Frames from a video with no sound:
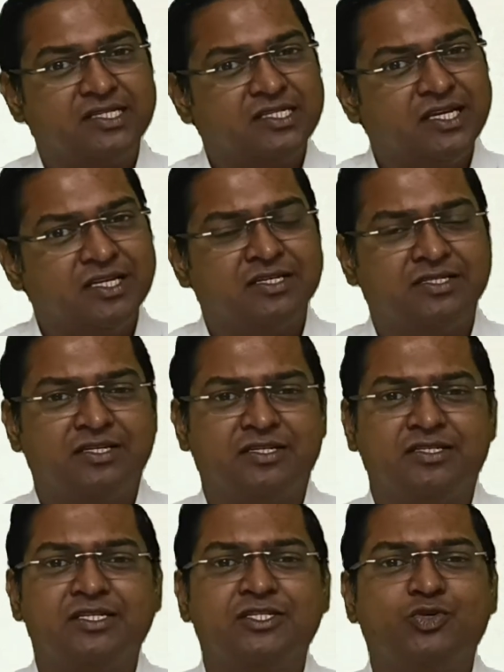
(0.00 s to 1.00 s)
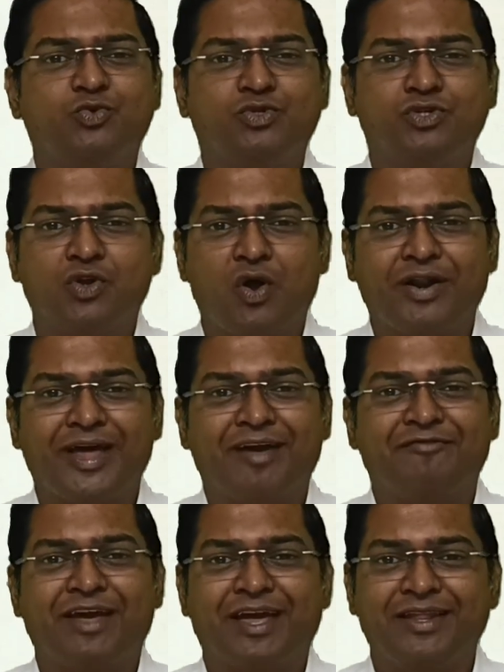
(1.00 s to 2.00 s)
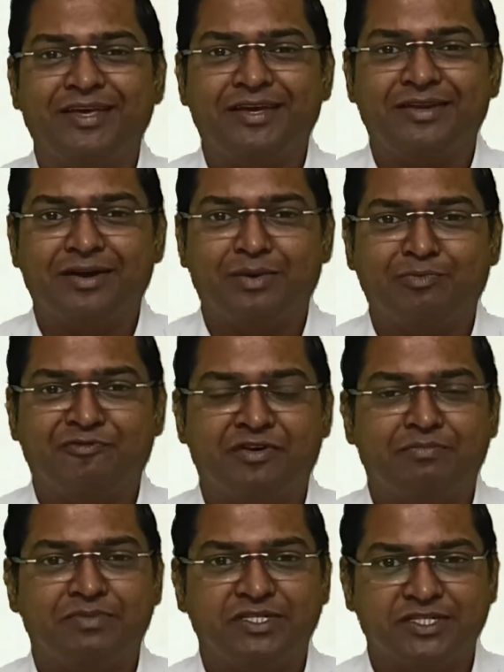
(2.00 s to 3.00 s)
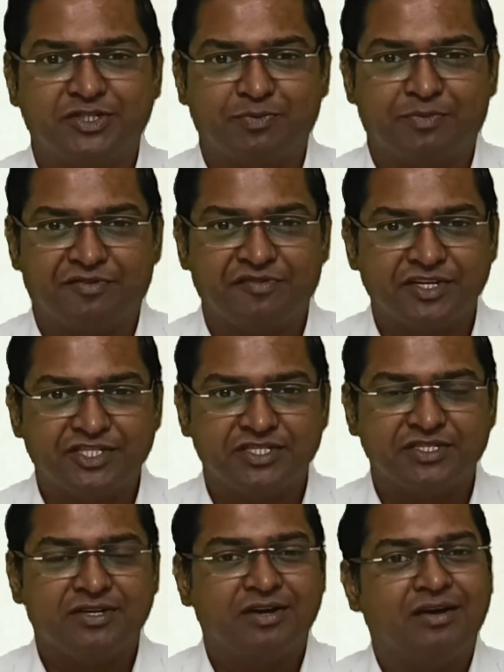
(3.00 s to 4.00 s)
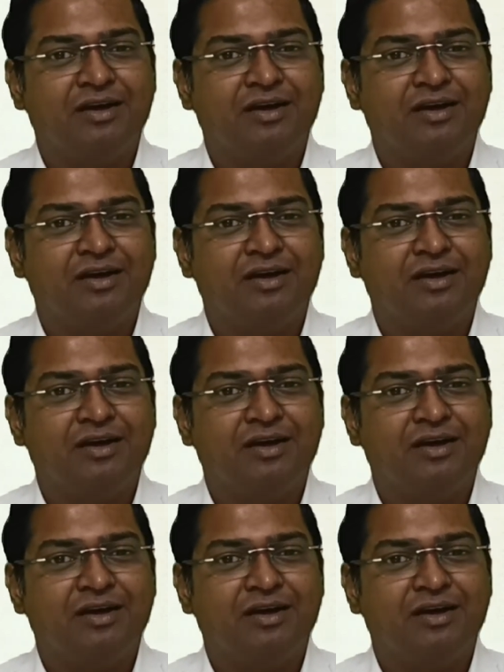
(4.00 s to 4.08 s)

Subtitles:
senior citizens who do not have any income from business or profession